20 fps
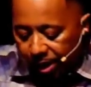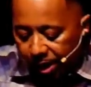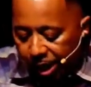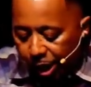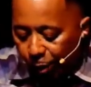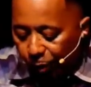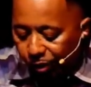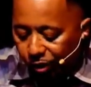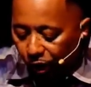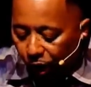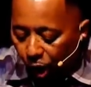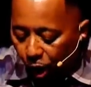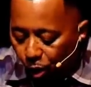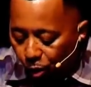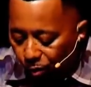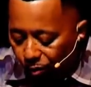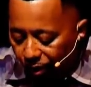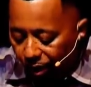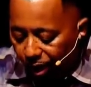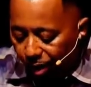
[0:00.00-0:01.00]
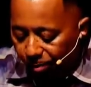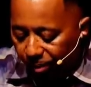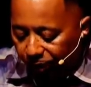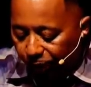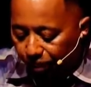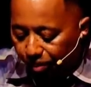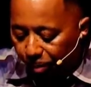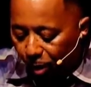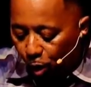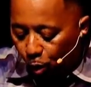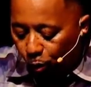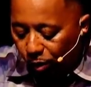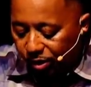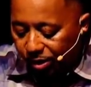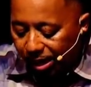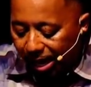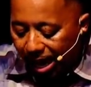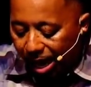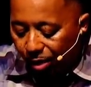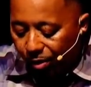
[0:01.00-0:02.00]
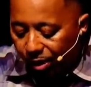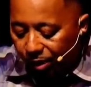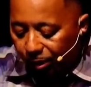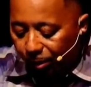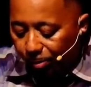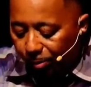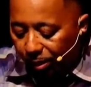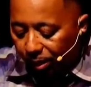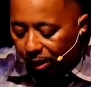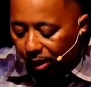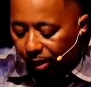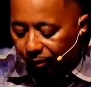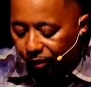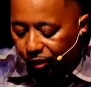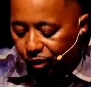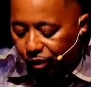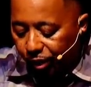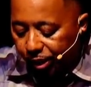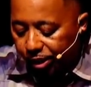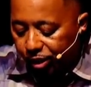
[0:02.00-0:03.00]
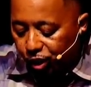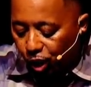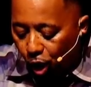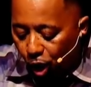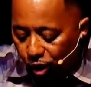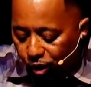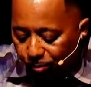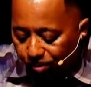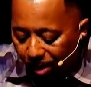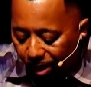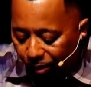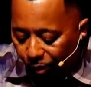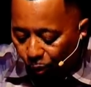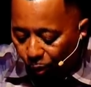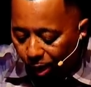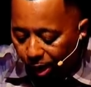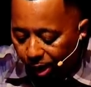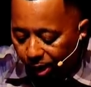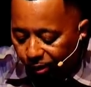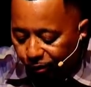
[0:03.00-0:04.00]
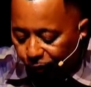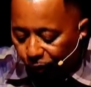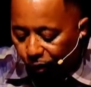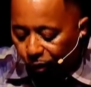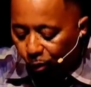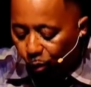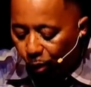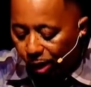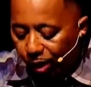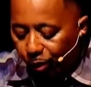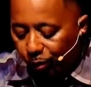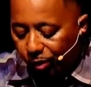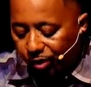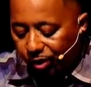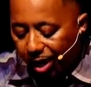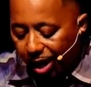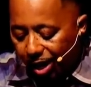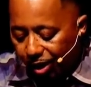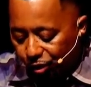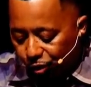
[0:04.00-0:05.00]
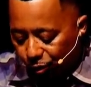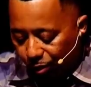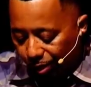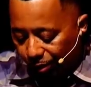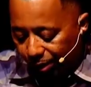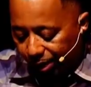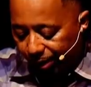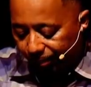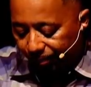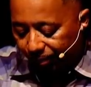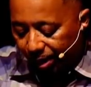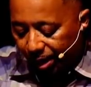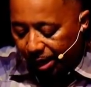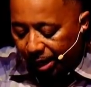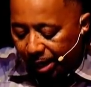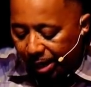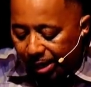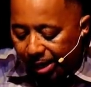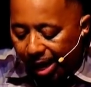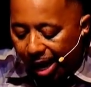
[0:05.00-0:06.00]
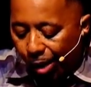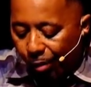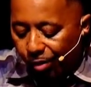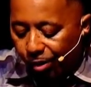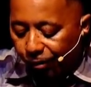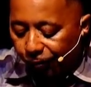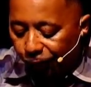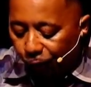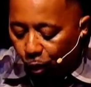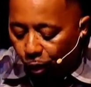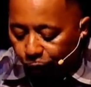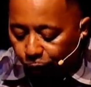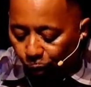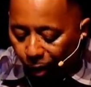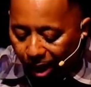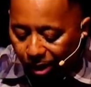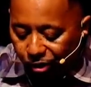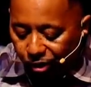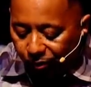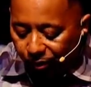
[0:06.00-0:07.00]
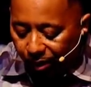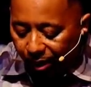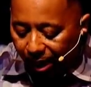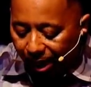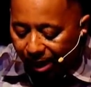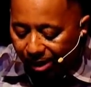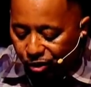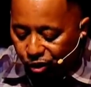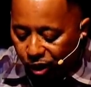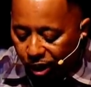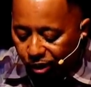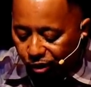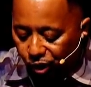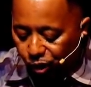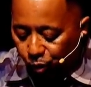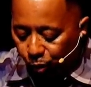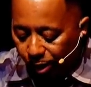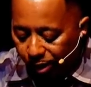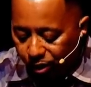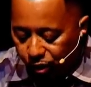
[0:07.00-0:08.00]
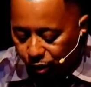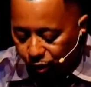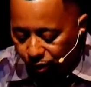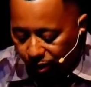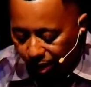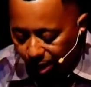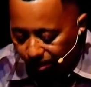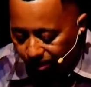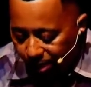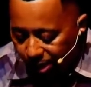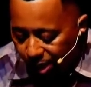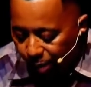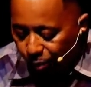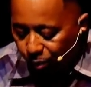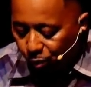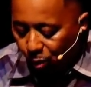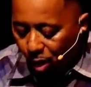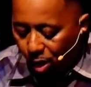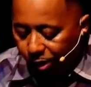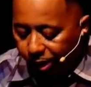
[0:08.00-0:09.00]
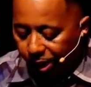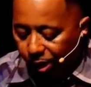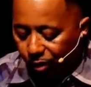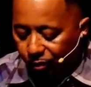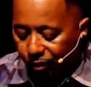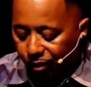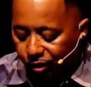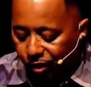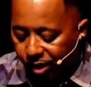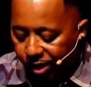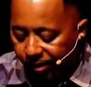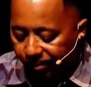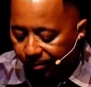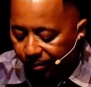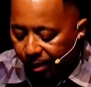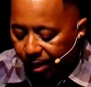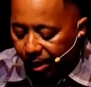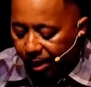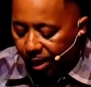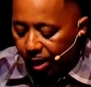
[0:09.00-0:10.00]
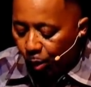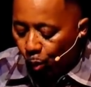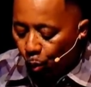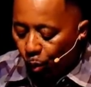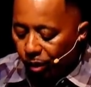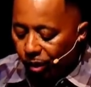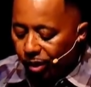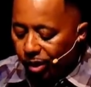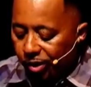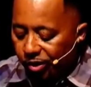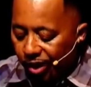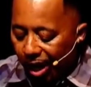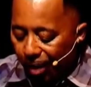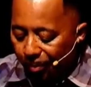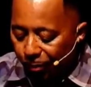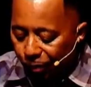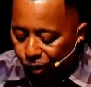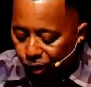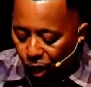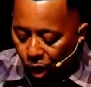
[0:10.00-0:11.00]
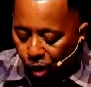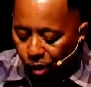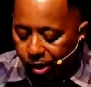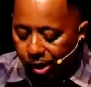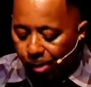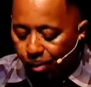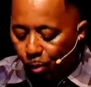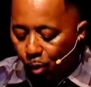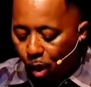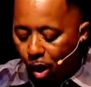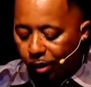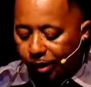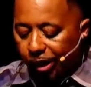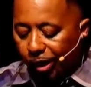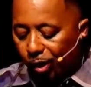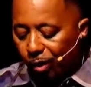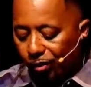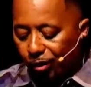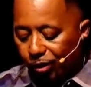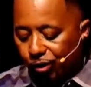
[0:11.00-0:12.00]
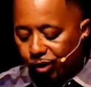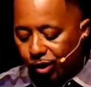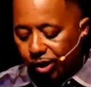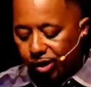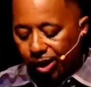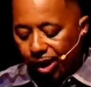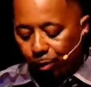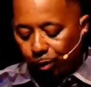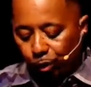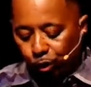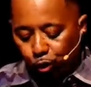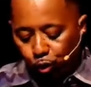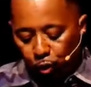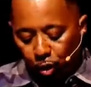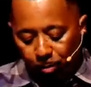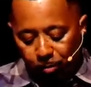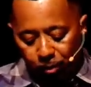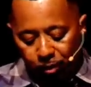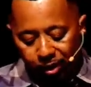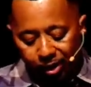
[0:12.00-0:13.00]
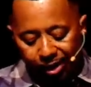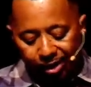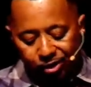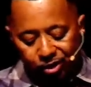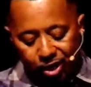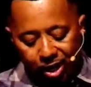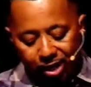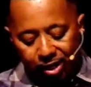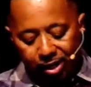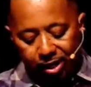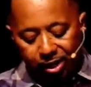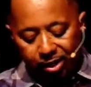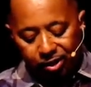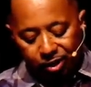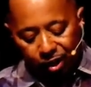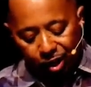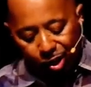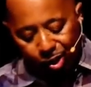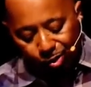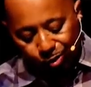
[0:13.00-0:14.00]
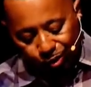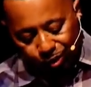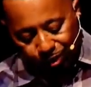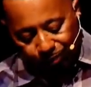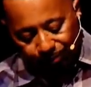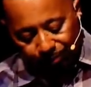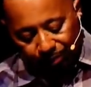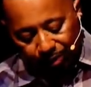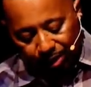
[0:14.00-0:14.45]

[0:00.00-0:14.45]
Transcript: he was alone there, but the boat was now in the middle of the sea, tossed by the waves, for the wind was contrary. Now, in the fourth watch of the night, Jesus went to them, and he was walking on the sea. When the disciples saw him walking on the sea, they were troubled, and they said, It is a ghost.